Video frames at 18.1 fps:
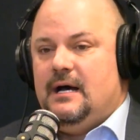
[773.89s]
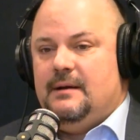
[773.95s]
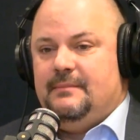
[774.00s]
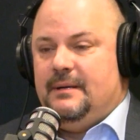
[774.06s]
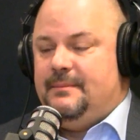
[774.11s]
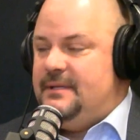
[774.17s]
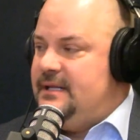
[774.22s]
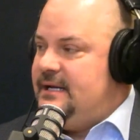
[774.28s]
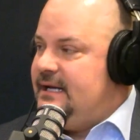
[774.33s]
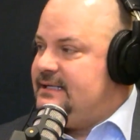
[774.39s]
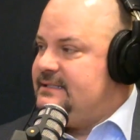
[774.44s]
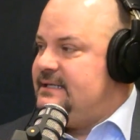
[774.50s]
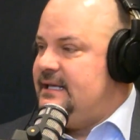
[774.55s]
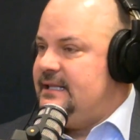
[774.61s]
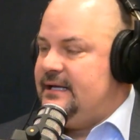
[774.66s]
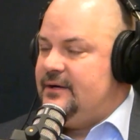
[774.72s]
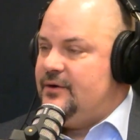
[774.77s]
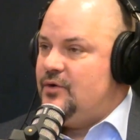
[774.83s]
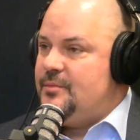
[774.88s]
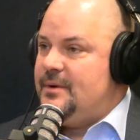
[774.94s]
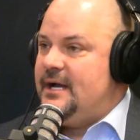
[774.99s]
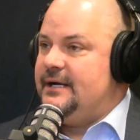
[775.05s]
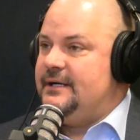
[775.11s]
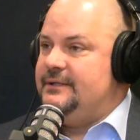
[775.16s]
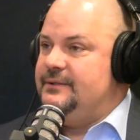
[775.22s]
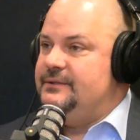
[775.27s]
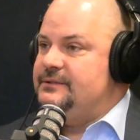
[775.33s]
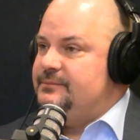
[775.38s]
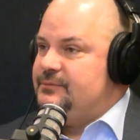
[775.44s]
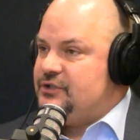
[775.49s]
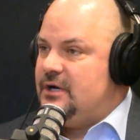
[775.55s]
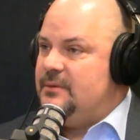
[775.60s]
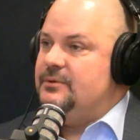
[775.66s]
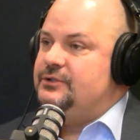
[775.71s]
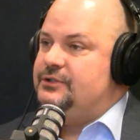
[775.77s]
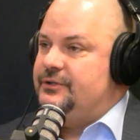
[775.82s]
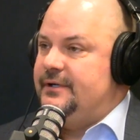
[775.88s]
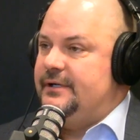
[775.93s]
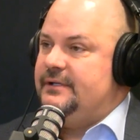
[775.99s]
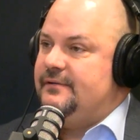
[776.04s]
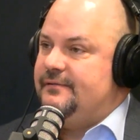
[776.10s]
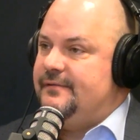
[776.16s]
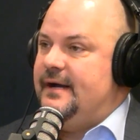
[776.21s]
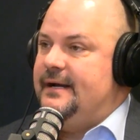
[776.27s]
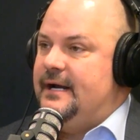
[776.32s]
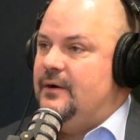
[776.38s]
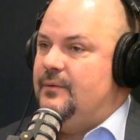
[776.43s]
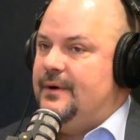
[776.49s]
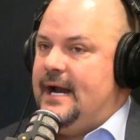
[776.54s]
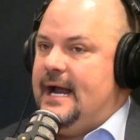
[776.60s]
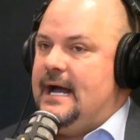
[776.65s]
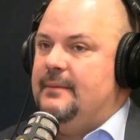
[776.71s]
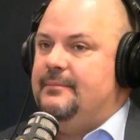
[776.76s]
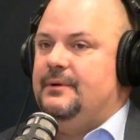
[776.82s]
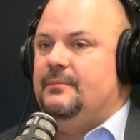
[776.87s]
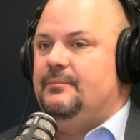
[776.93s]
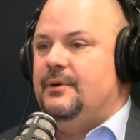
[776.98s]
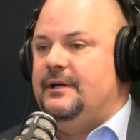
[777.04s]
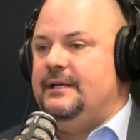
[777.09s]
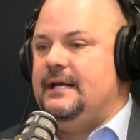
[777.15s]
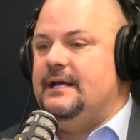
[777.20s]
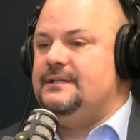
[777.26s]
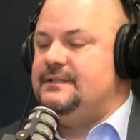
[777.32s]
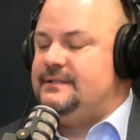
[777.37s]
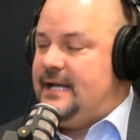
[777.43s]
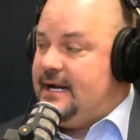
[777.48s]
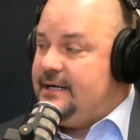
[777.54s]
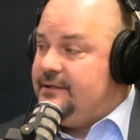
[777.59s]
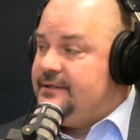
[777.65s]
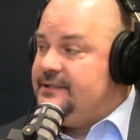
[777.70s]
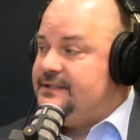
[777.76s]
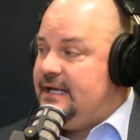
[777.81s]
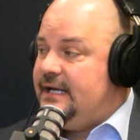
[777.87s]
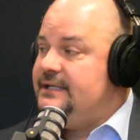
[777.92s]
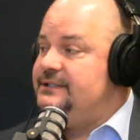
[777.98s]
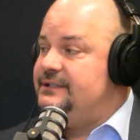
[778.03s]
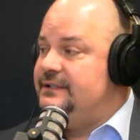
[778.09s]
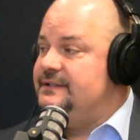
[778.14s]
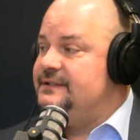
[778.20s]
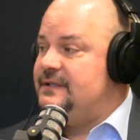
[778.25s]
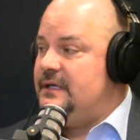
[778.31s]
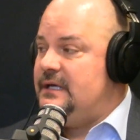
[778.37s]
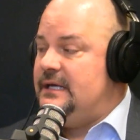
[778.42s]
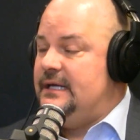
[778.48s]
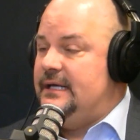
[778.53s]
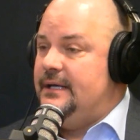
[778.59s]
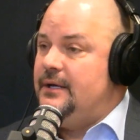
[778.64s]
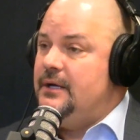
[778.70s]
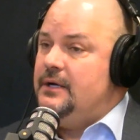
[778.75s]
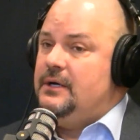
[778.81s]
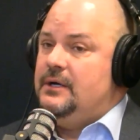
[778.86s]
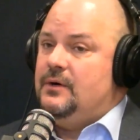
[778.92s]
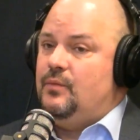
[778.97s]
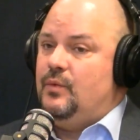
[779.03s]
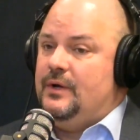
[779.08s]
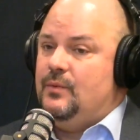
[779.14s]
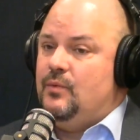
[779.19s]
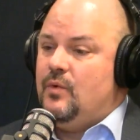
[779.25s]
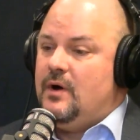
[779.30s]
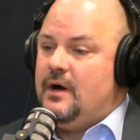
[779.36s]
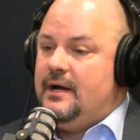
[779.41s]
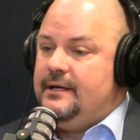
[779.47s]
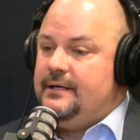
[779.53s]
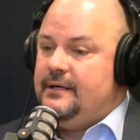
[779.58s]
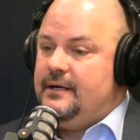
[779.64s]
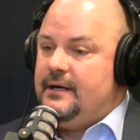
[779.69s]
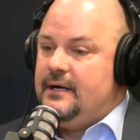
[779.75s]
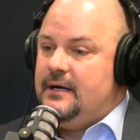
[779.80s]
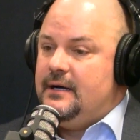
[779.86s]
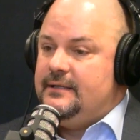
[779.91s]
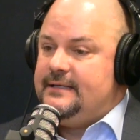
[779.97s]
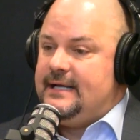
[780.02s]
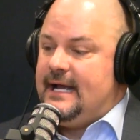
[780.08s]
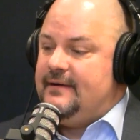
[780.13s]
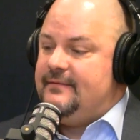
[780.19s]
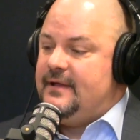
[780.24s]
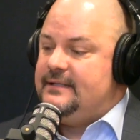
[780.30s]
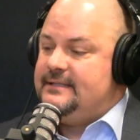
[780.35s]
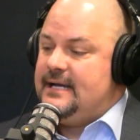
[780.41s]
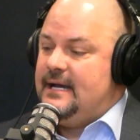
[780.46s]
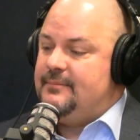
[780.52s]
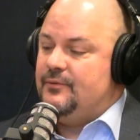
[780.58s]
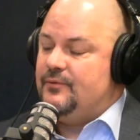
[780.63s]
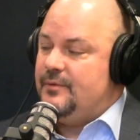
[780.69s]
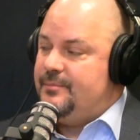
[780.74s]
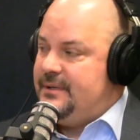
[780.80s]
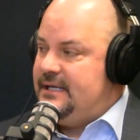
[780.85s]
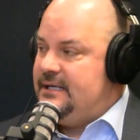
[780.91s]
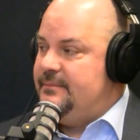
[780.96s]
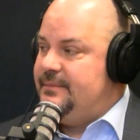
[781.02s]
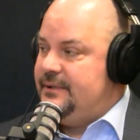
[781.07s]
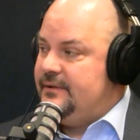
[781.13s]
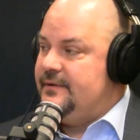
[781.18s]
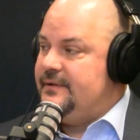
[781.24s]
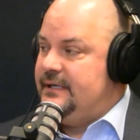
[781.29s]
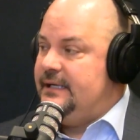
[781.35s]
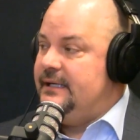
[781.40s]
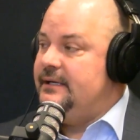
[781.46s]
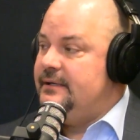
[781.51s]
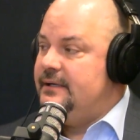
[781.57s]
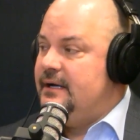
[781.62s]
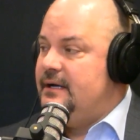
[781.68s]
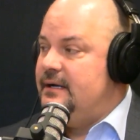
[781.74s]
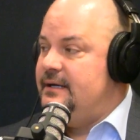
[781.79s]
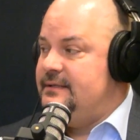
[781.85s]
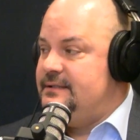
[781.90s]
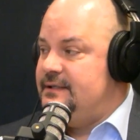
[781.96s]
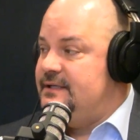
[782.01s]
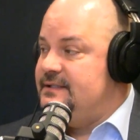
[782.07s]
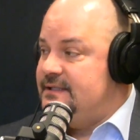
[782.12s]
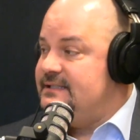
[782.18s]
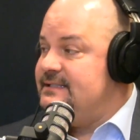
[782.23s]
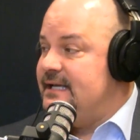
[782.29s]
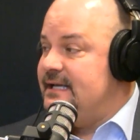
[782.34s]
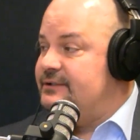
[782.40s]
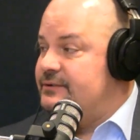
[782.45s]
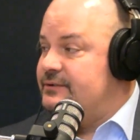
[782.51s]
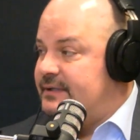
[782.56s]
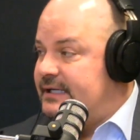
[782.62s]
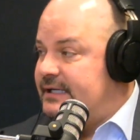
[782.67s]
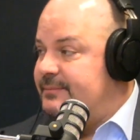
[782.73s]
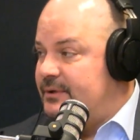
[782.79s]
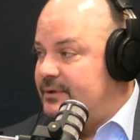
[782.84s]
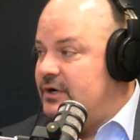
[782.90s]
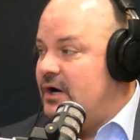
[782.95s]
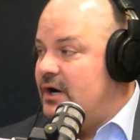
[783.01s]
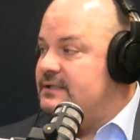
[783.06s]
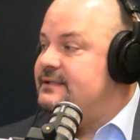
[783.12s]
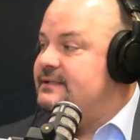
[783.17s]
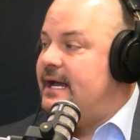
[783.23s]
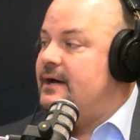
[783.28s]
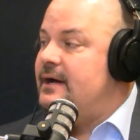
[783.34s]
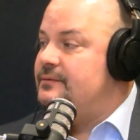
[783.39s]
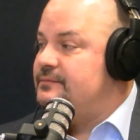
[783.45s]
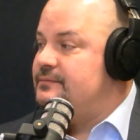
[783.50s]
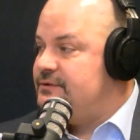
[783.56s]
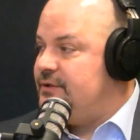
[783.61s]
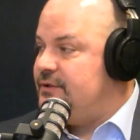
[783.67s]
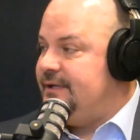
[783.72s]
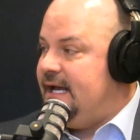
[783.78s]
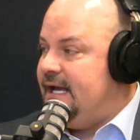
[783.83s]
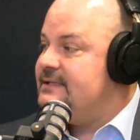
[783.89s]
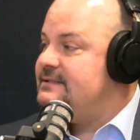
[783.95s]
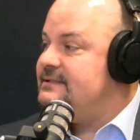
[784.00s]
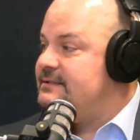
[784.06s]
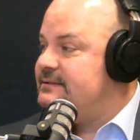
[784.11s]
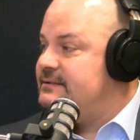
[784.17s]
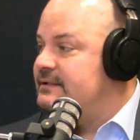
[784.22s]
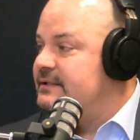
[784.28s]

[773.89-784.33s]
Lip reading: Maybe the next day they can go back and do some troubleshooting to find out what happened. But yes, standardization is key. We want to have that type of repeatability is essential to keeping costs down. So yes.